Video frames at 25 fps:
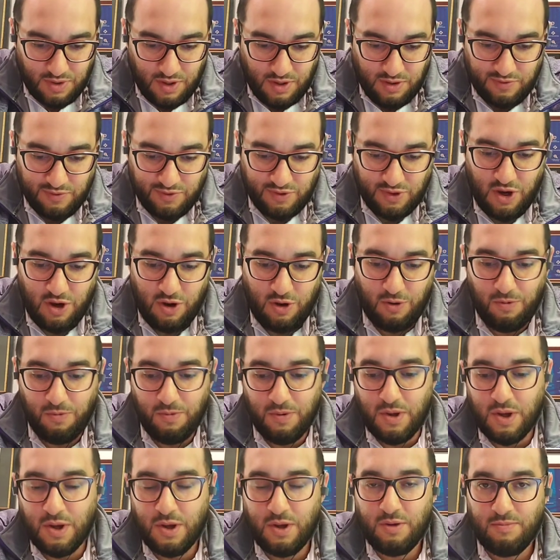So
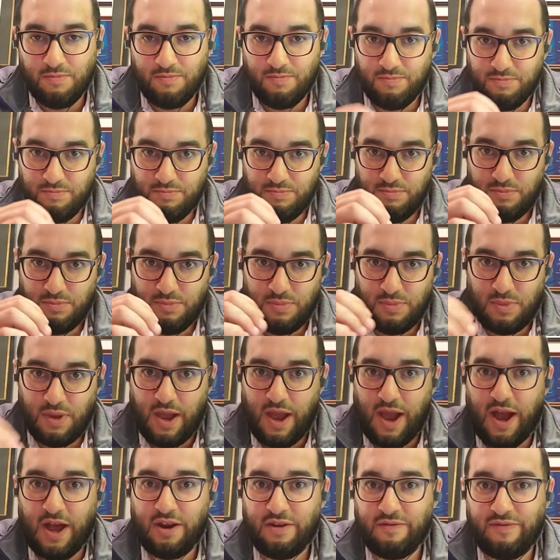
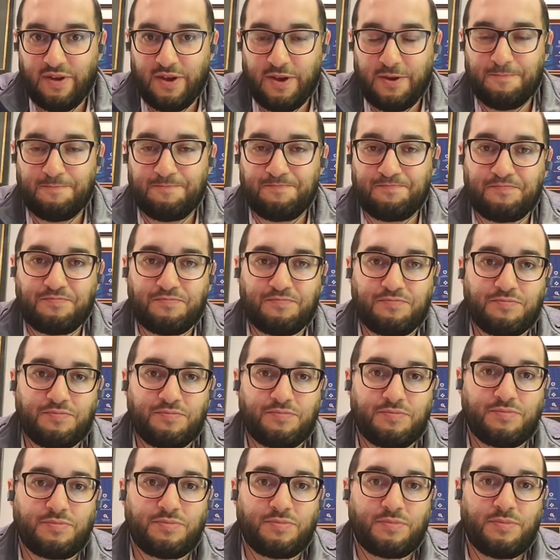out of it,
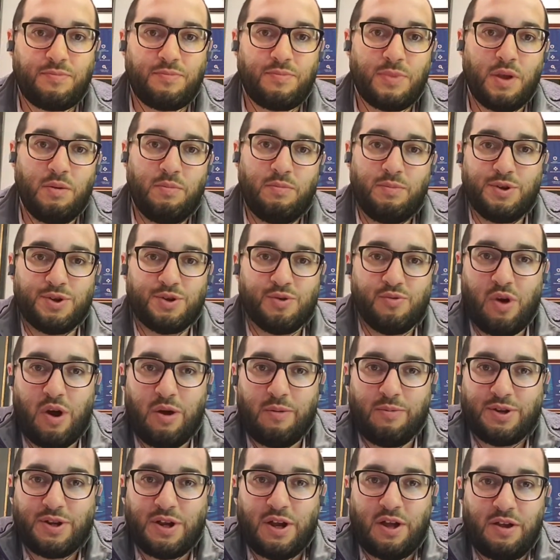Mr.
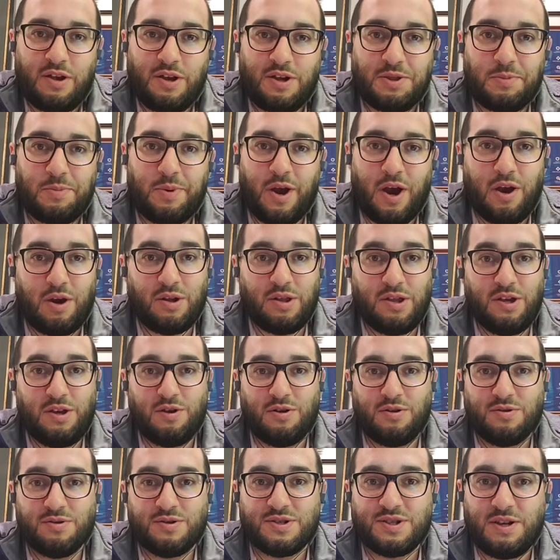Robertelli and the
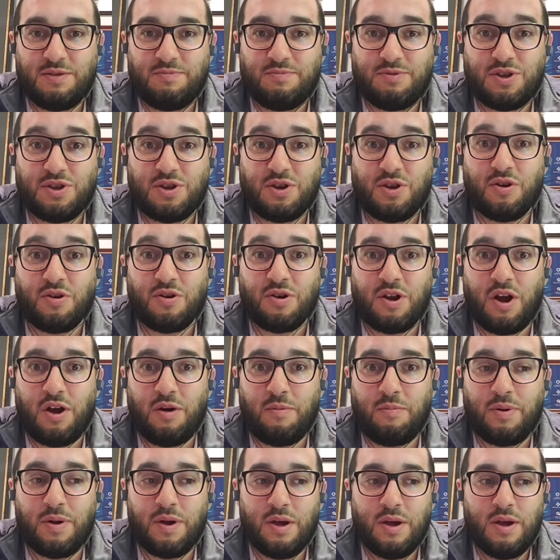paralegal seemed to turn
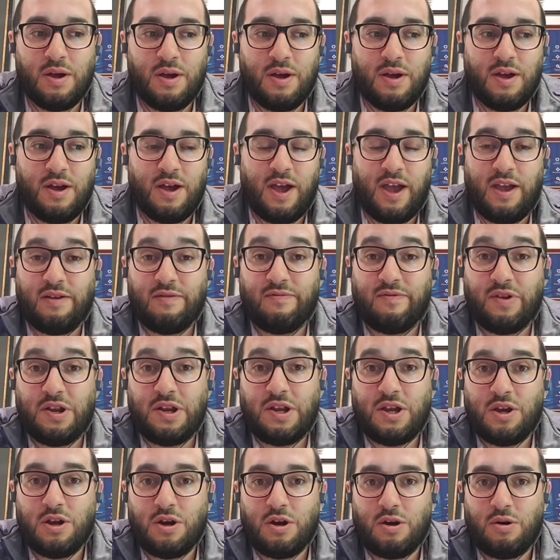up a
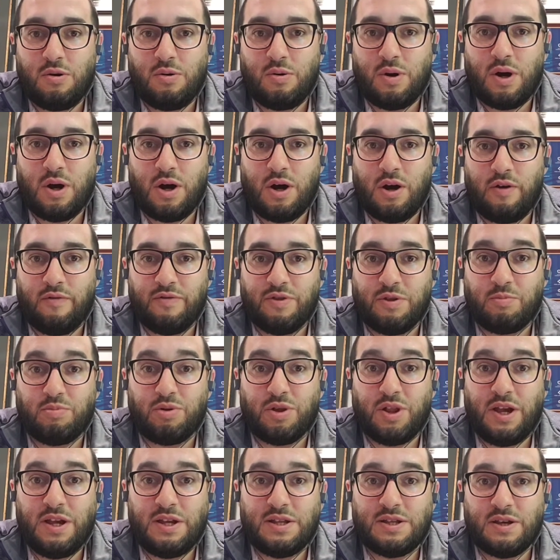video of the
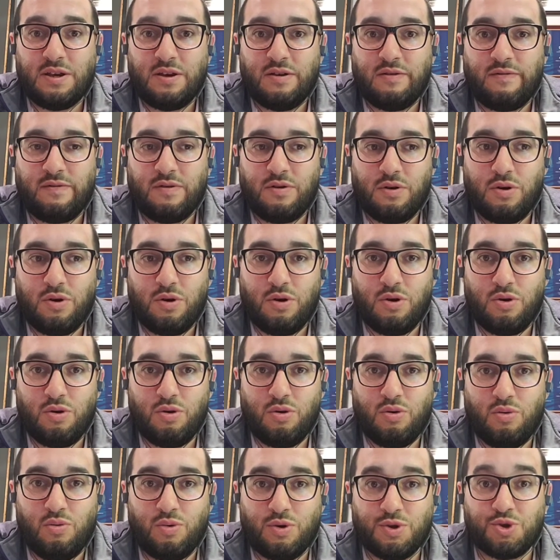plaintiff
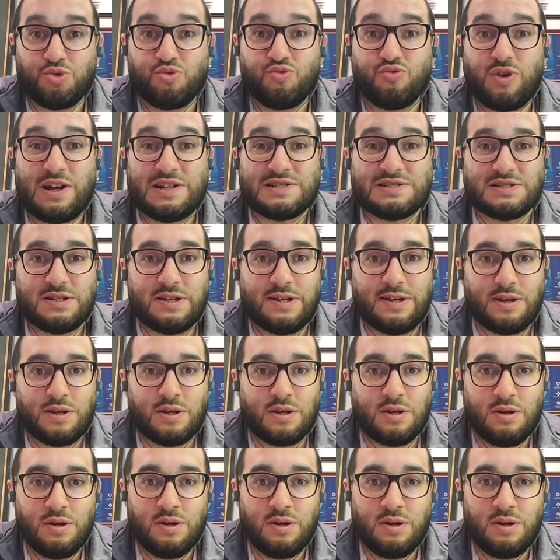who was wrestling